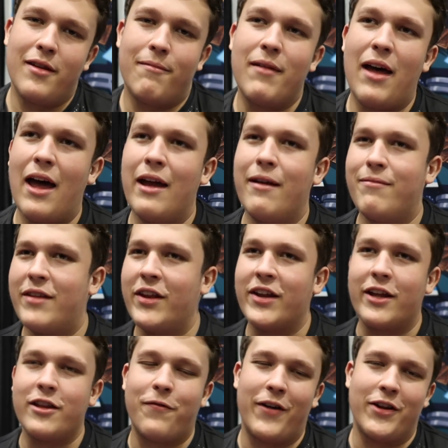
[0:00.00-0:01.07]
I didn't
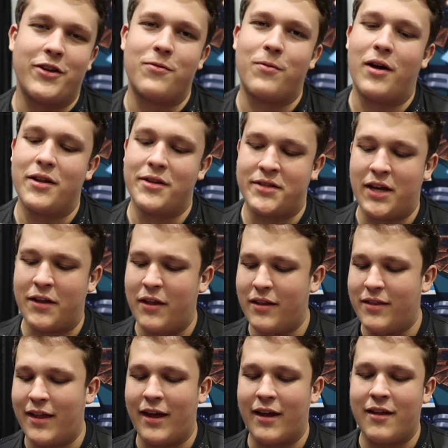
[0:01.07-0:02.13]
get Deflector once. I
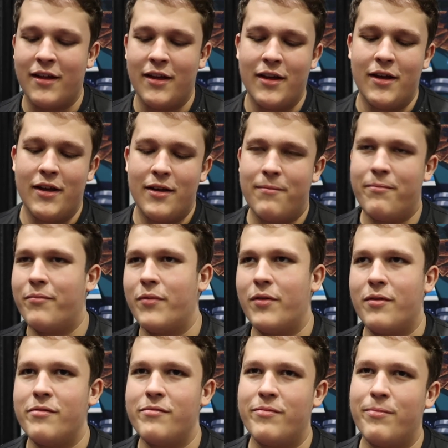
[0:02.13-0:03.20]
think like
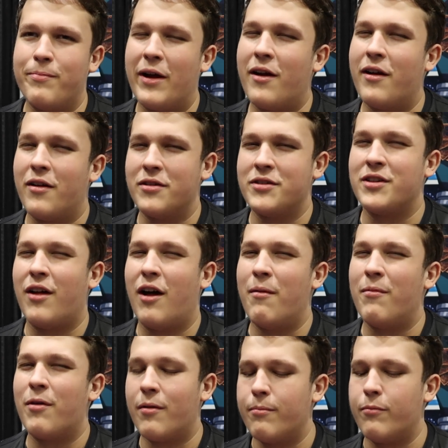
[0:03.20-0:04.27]
Barrier is a lot
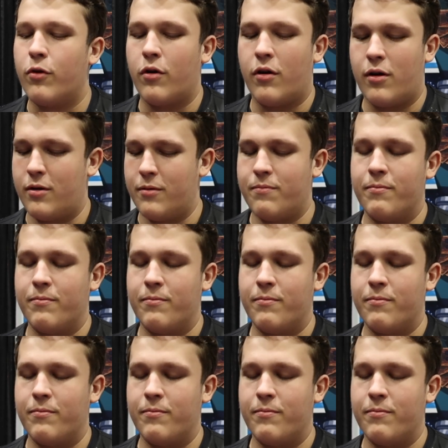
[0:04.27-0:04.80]
more